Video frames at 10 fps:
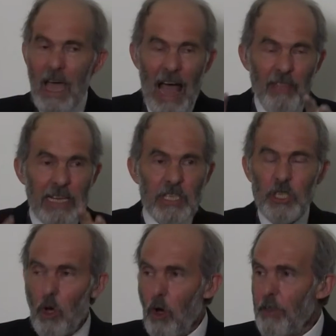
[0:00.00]
And they
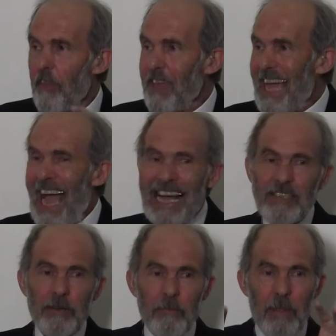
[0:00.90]
saw that the
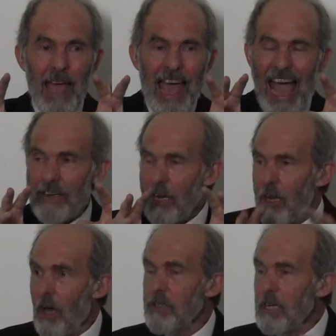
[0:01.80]
atom had a
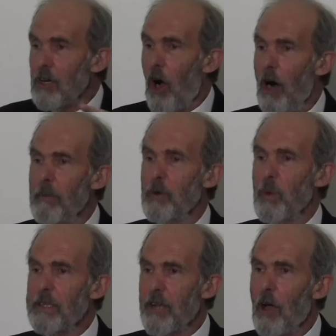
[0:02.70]
lot in common
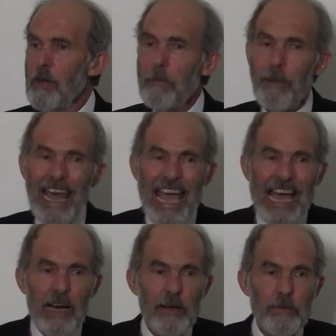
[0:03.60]
with Tony
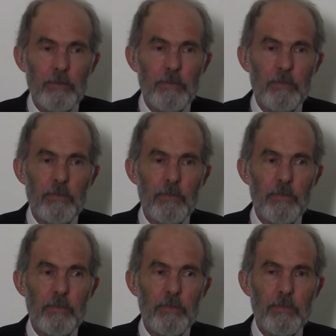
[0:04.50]
Blair.
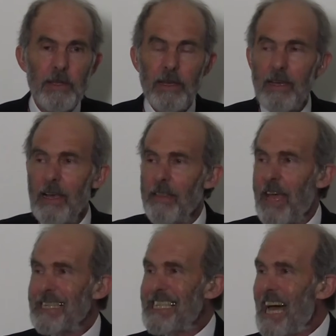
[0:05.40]

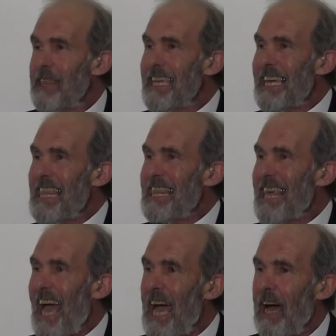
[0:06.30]
There's nothing in
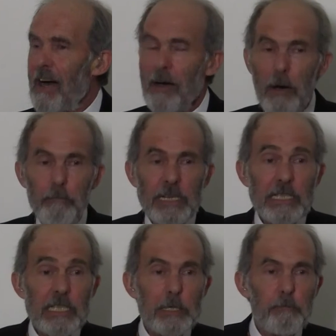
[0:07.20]
there
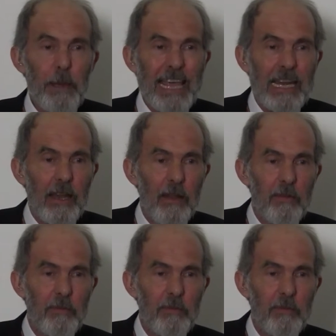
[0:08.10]
but spin.